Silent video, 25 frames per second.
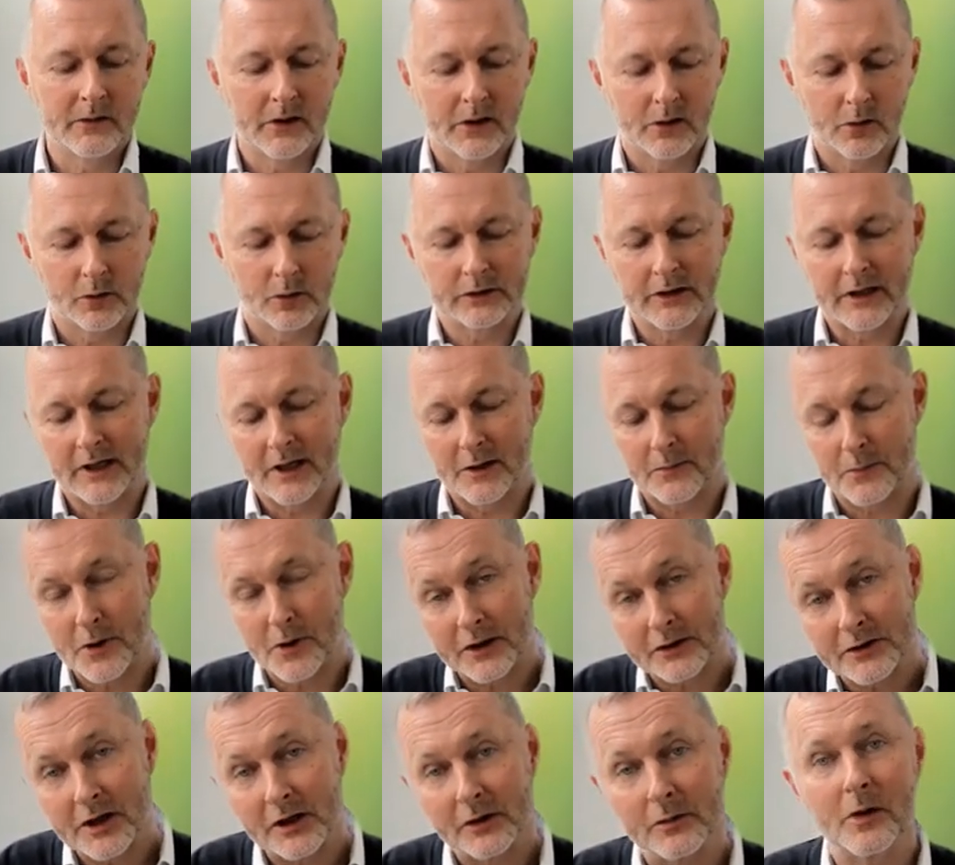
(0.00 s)
We have looked at our
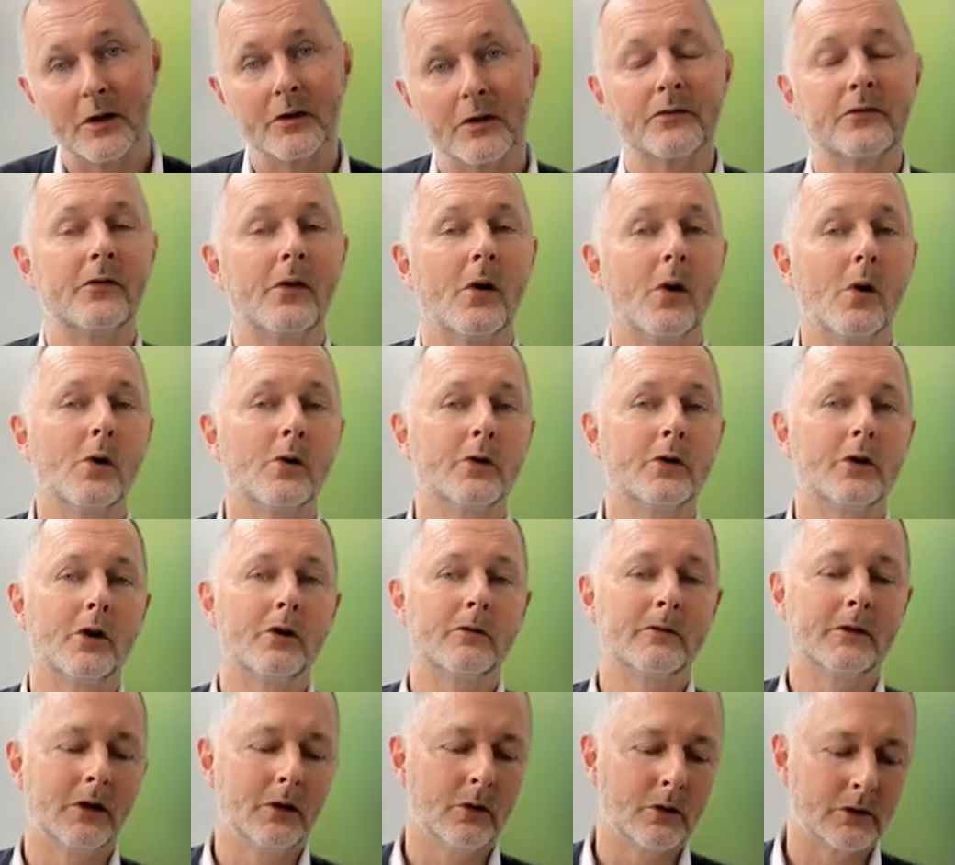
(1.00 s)
project portfolio.
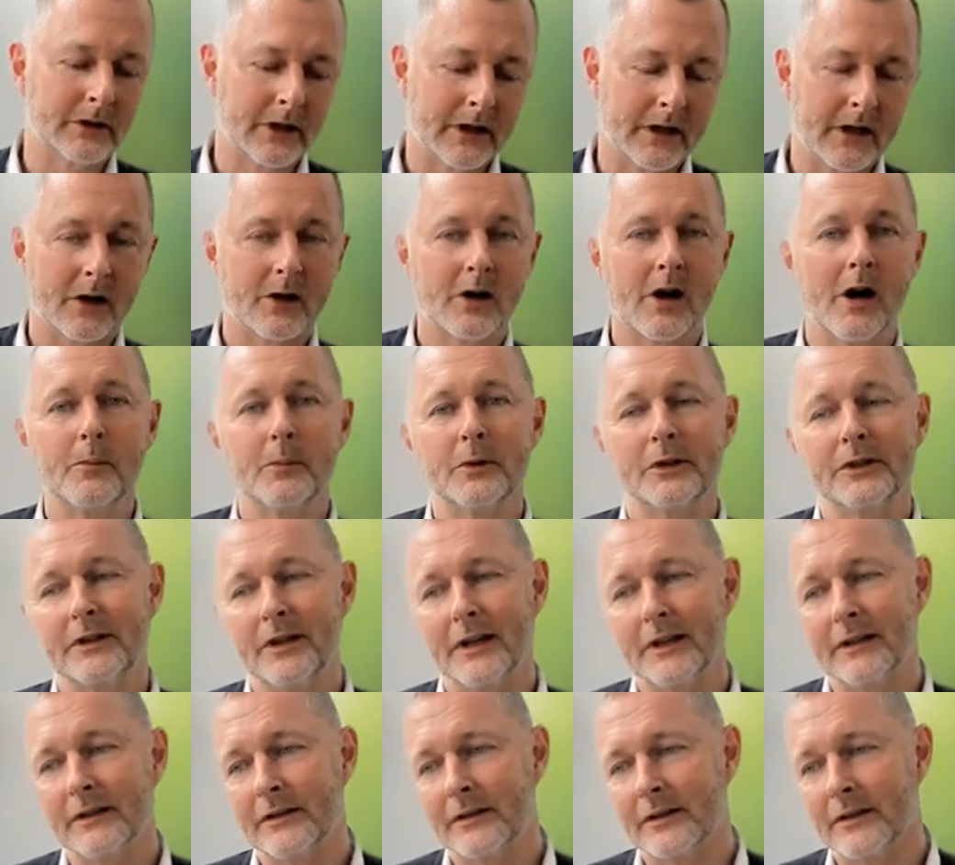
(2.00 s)
We looked at our
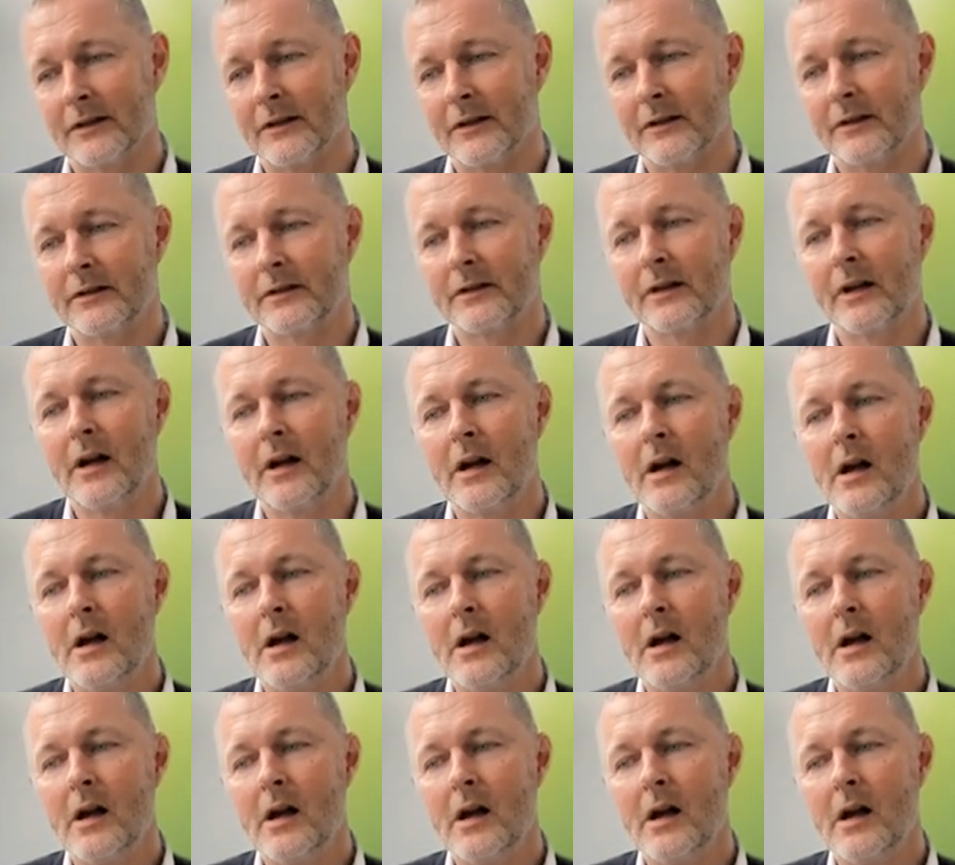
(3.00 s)
competences.